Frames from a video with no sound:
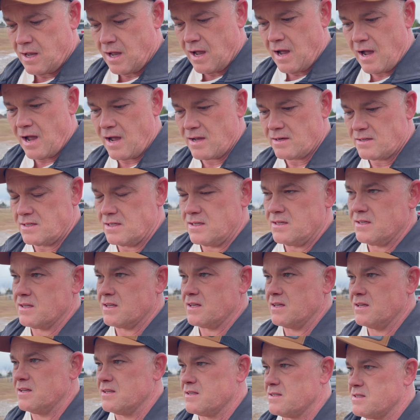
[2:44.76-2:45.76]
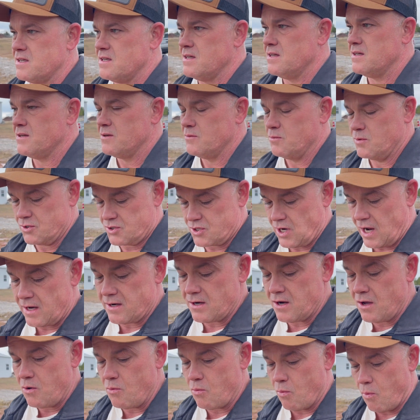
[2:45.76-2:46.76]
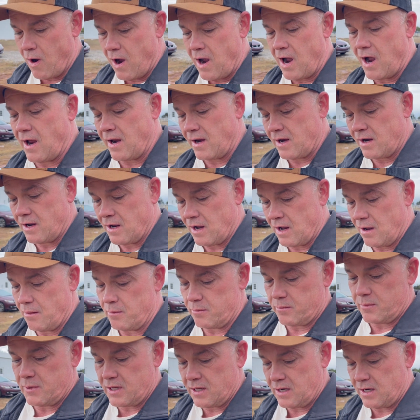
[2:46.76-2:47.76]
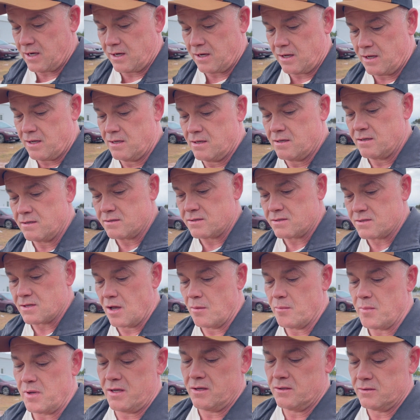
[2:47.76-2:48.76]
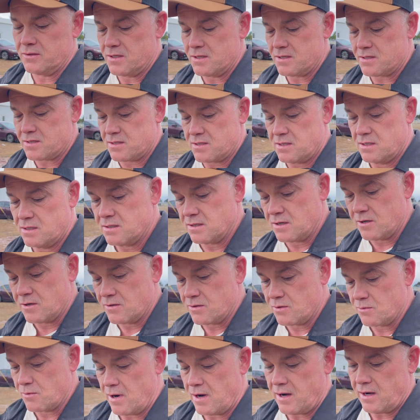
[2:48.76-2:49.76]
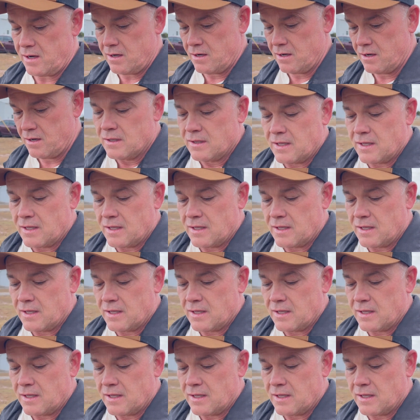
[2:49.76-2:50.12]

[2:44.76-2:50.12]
I tend to get, which I know why I'm getting some illness during the rain.